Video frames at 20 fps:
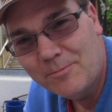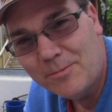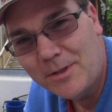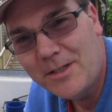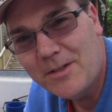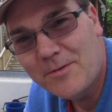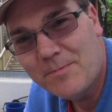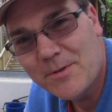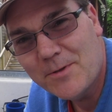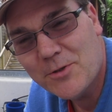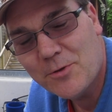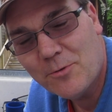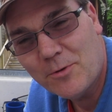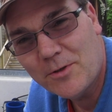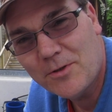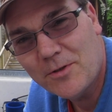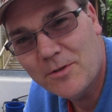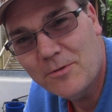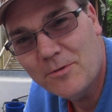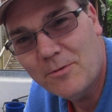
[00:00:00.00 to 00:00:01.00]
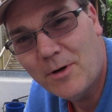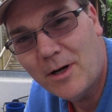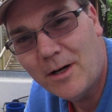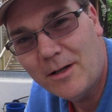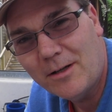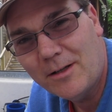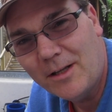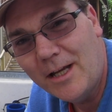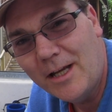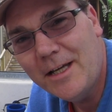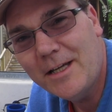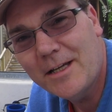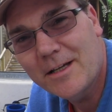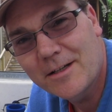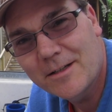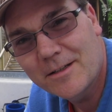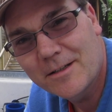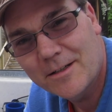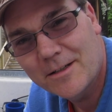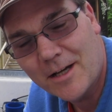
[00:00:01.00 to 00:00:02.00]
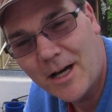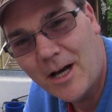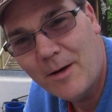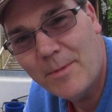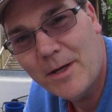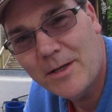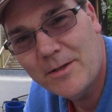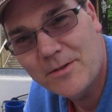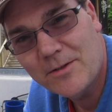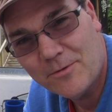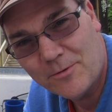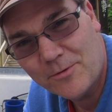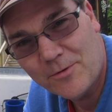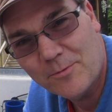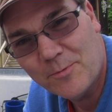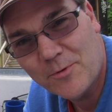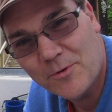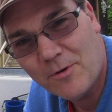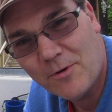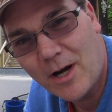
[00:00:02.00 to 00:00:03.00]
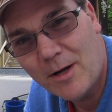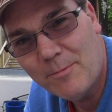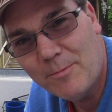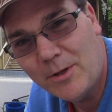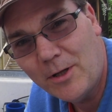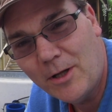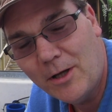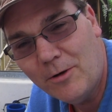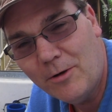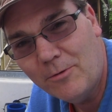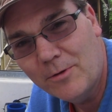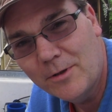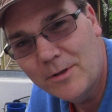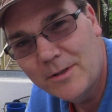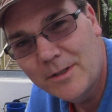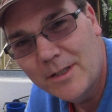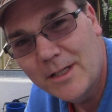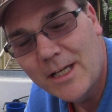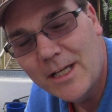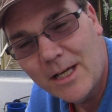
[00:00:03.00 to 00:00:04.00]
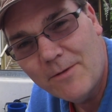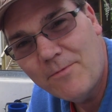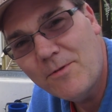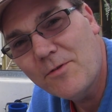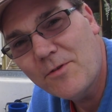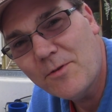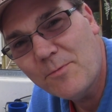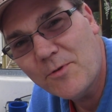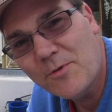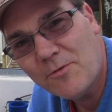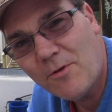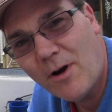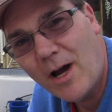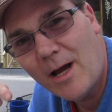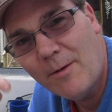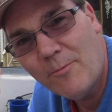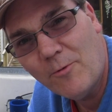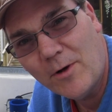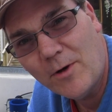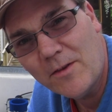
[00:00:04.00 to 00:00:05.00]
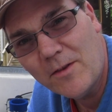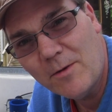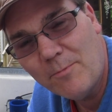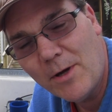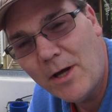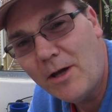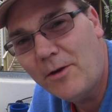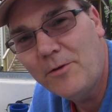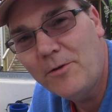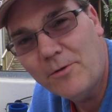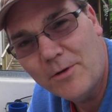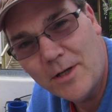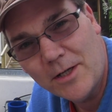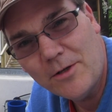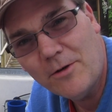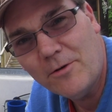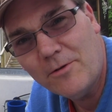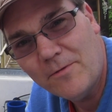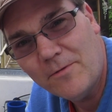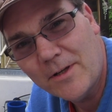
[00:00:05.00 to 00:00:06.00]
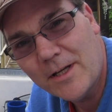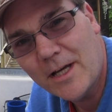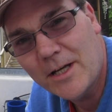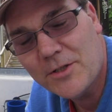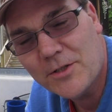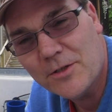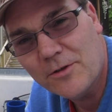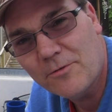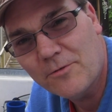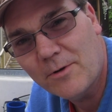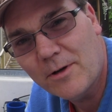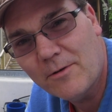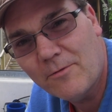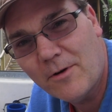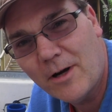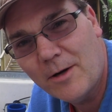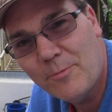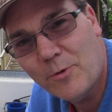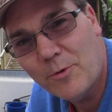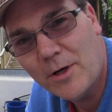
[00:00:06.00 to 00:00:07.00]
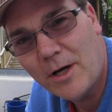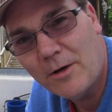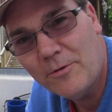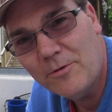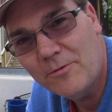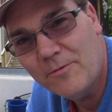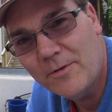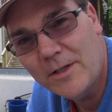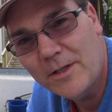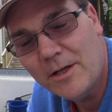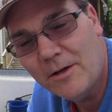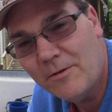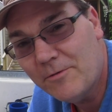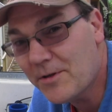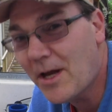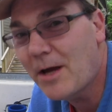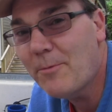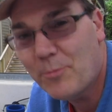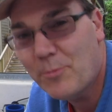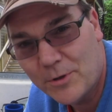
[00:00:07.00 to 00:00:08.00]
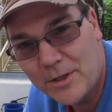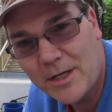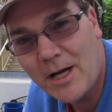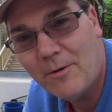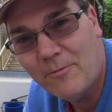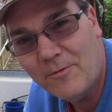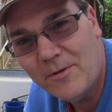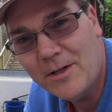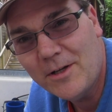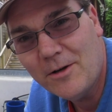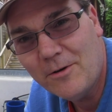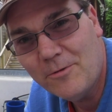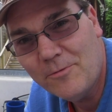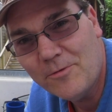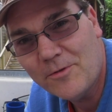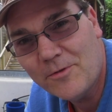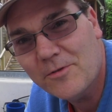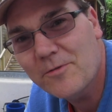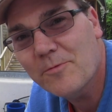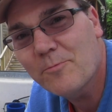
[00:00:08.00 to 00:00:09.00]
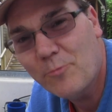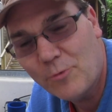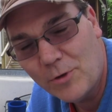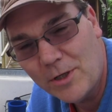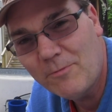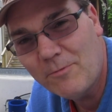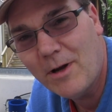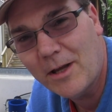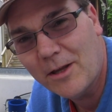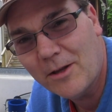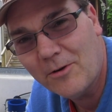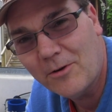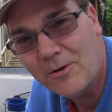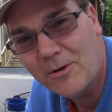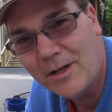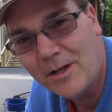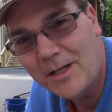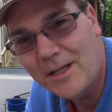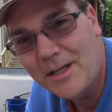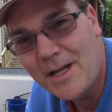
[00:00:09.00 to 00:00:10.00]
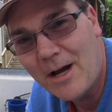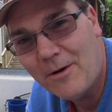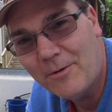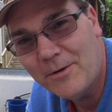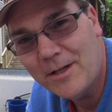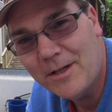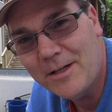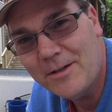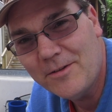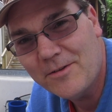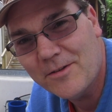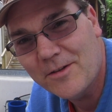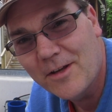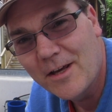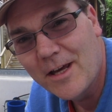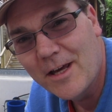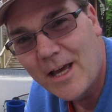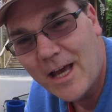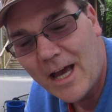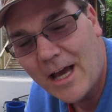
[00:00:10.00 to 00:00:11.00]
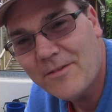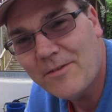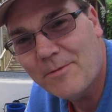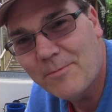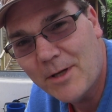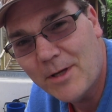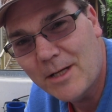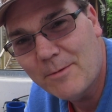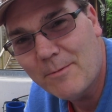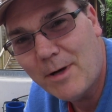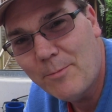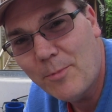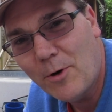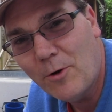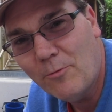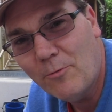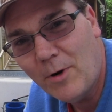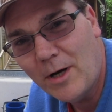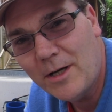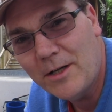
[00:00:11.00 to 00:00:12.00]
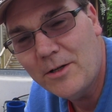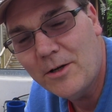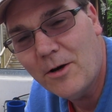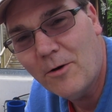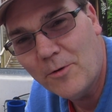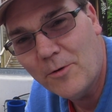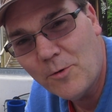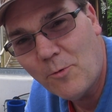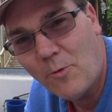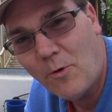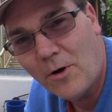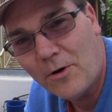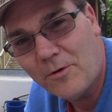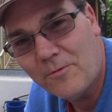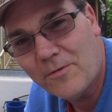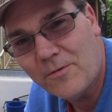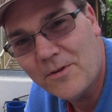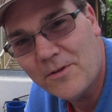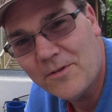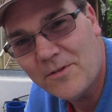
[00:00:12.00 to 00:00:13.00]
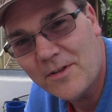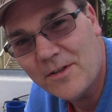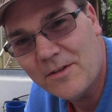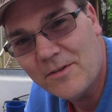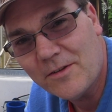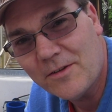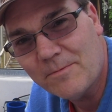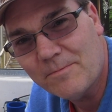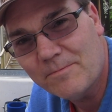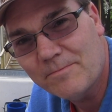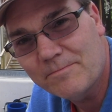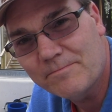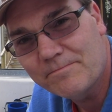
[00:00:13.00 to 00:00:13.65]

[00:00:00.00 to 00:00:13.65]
please be sure to uh, like, comment, or subscribe below. If you subscribe, ring the bell, you'll get notifications whenever I put out new videos. I'm putting out videos pretty regularly nowadays as I'm getting my boat ready to go in the water for the season.